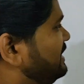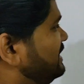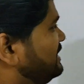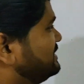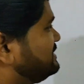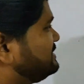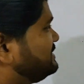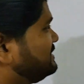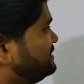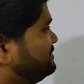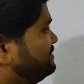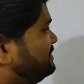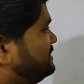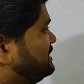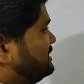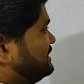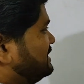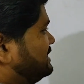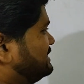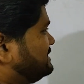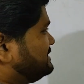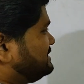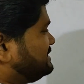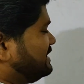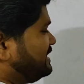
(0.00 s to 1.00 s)
electric field.
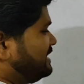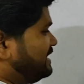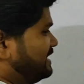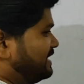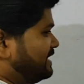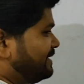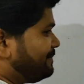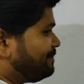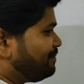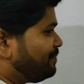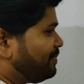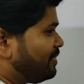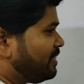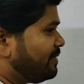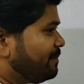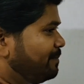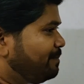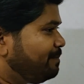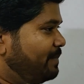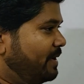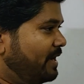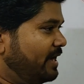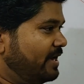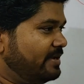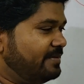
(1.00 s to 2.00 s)
It's a
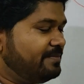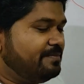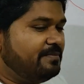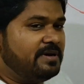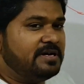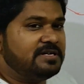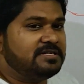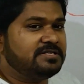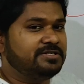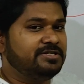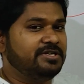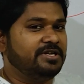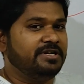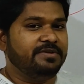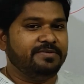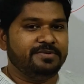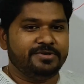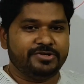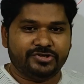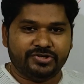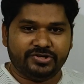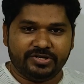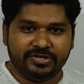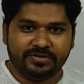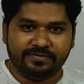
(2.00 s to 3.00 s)
5 mass
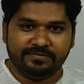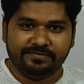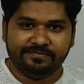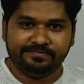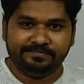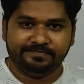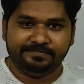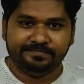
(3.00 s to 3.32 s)
derivation.